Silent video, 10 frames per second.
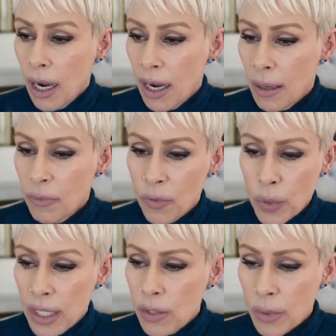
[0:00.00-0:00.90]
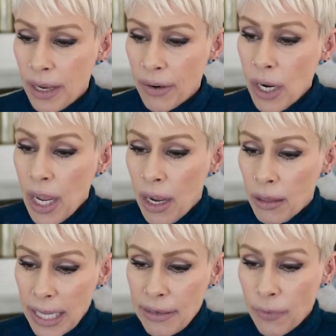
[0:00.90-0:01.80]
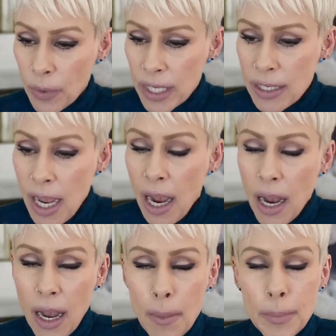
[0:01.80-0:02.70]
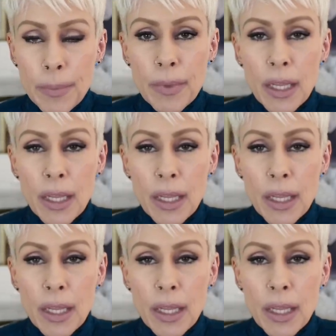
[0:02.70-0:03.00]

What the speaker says: 40s, whatever, late 40s.